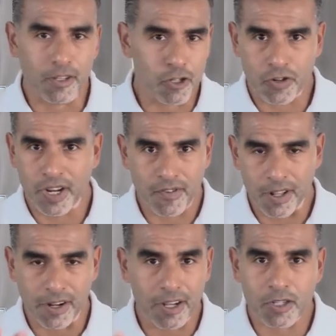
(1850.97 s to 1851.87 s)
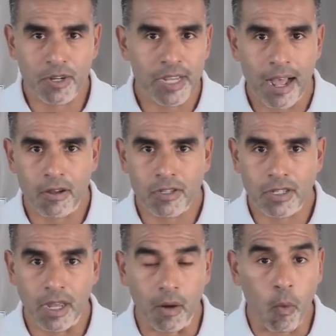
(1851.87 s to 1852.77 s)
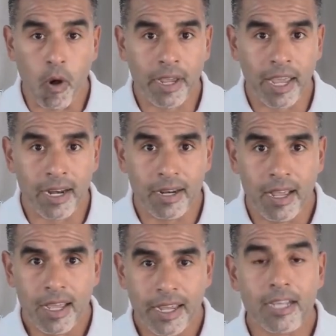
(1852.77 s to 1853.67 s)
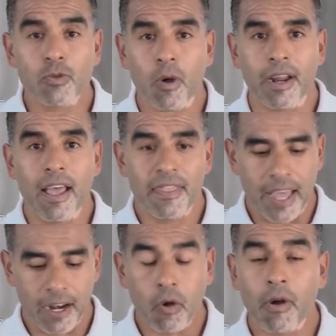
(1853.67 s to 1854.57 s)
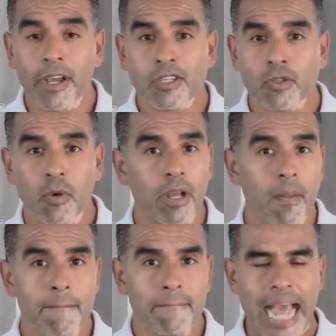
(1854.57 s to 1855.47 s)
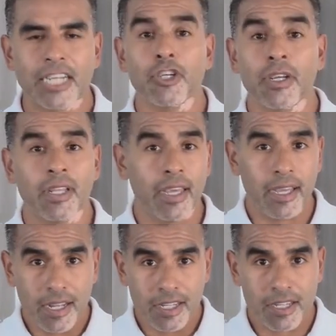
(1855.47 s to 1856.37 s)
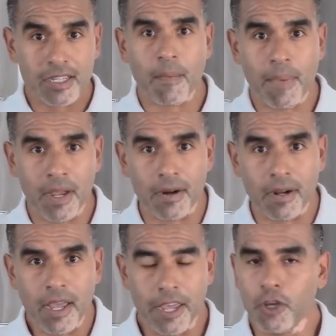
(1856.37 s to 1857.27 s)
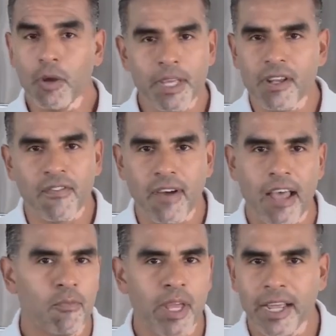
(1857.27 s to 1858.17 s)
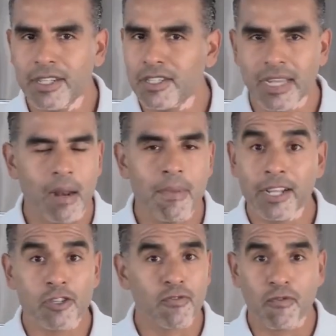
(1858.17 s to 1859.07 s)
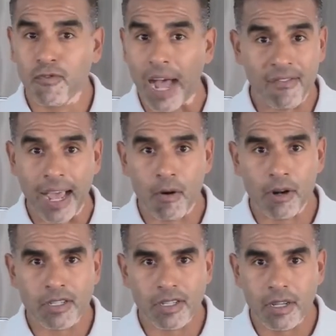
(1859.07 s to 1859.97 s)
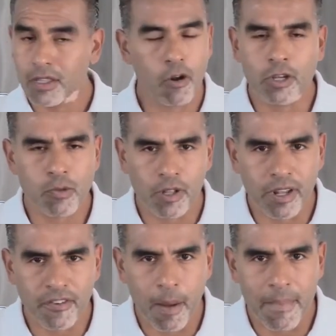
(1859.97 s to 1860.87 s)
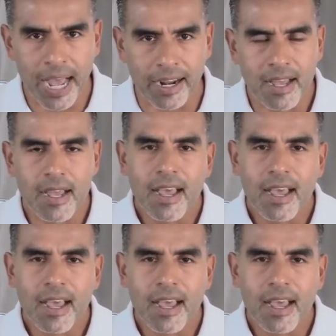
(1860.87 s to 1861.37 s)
on the street in front of the customer's house and walk in, guess what? That noise will magically disappear. And you could be there 5 minutes, 10 minutes, 5 hours. The noise will never come back.